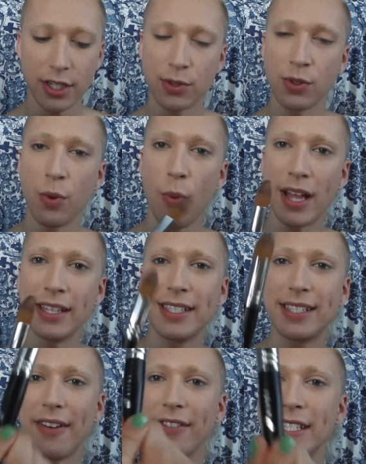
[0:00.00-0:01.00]
It's the
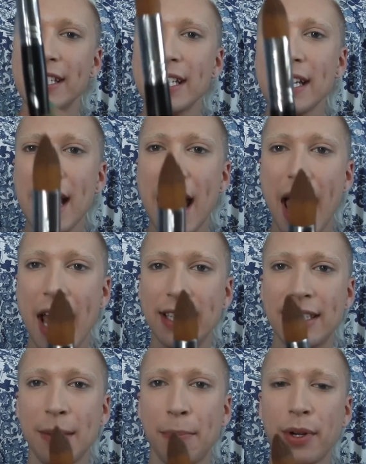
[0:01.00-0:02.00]
170.
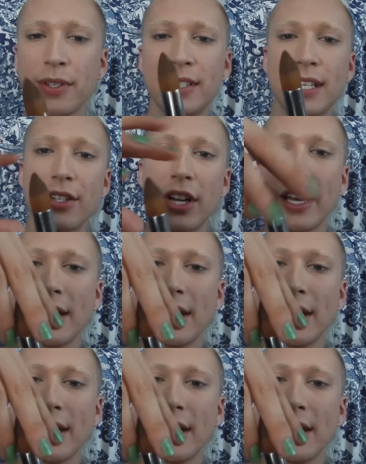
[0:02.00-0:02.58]
It's the Precision.